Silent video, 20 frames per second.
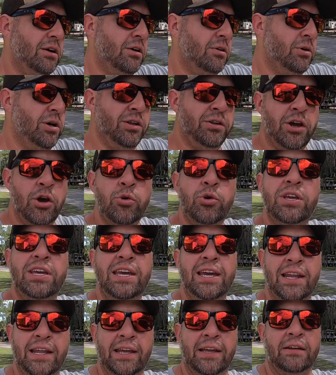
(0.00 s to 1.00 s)
Well, no
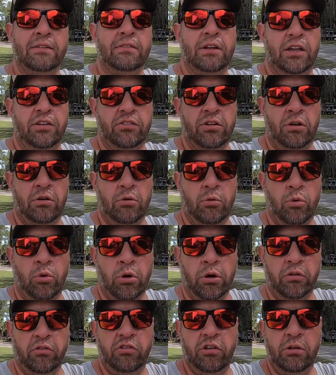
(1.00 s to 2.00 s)
kidding, it's under
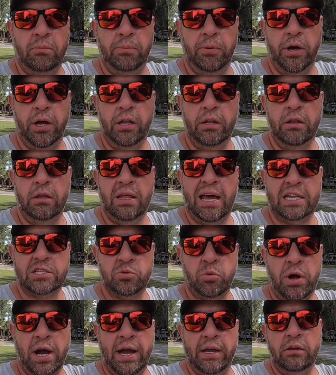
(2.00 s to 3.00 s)
warranty. But that's
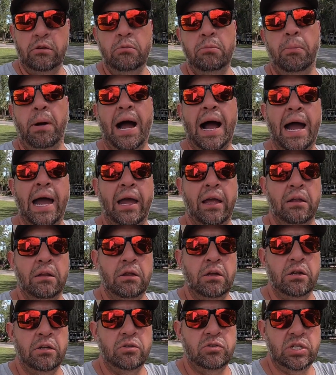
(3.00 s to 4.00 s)
why you buy
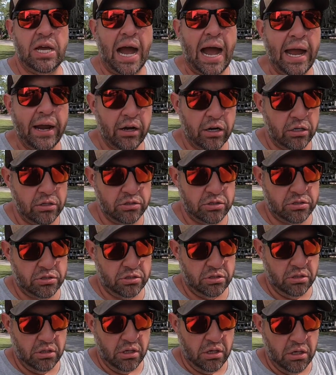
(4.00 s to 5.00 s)

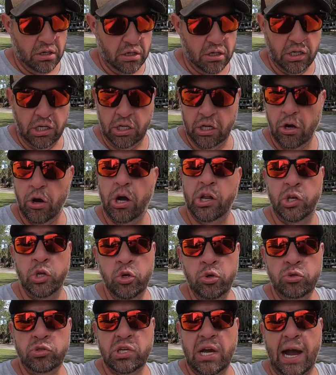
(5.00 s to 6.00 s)
tires, you know,
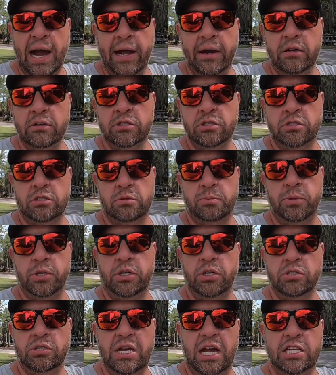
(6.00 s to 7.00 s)
new tires, is
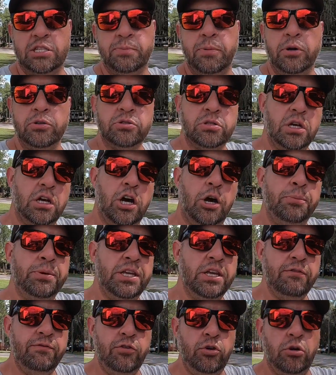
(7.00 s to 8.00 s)
because that's supposed to help
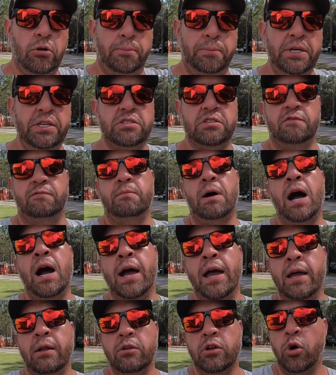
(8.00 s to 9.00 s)
give you a peace of
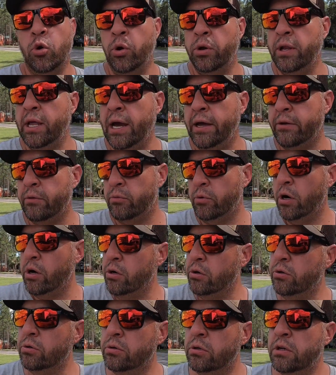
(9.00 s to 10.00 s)
mind going down the
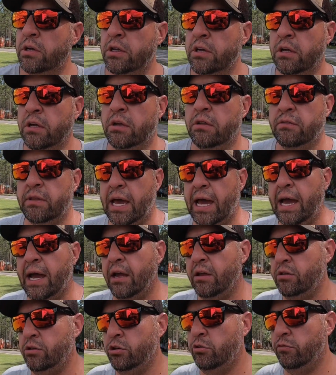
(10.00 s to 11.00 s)
road that
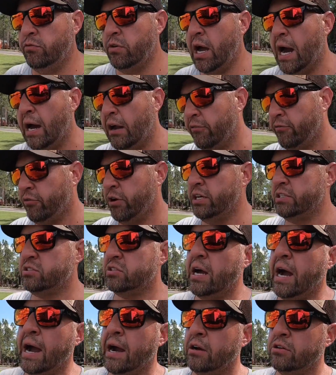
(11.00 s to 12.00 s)
you've got fresh
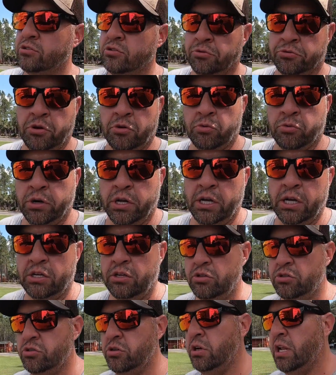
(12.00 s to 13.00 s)
tires on your rig.
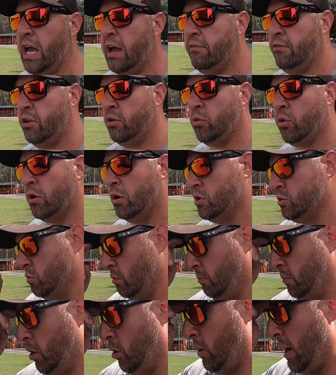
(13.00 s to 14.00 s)
You shouldn't have any worries
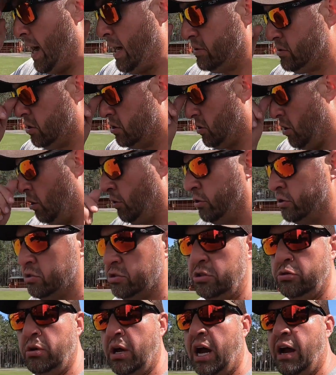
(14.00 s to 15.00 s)
with blowouts as long as
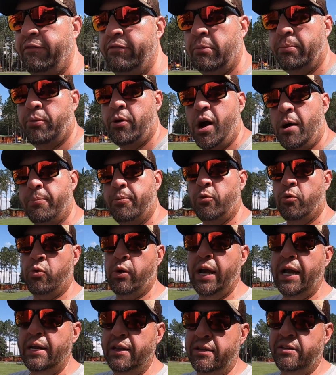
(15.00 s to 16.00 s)
you have the proper
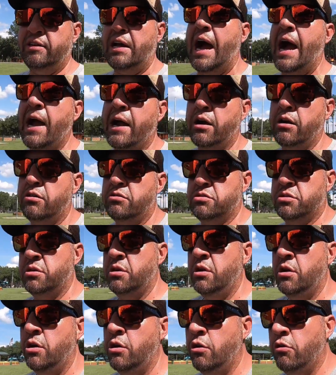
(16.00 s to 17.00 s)
rated tires
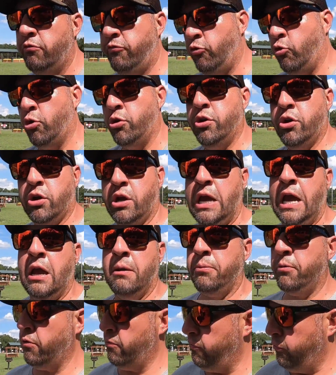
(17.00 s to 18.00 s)
for your
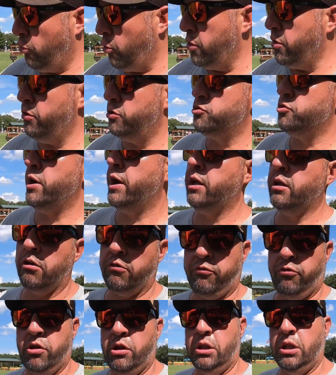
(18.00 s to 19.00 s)
camper, for your trailer,
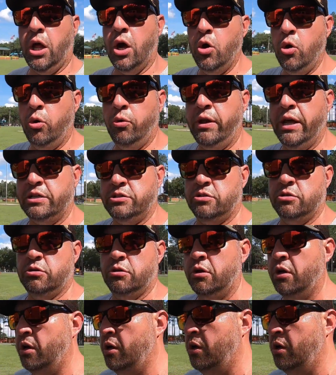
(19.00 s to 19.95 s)
for the load that you're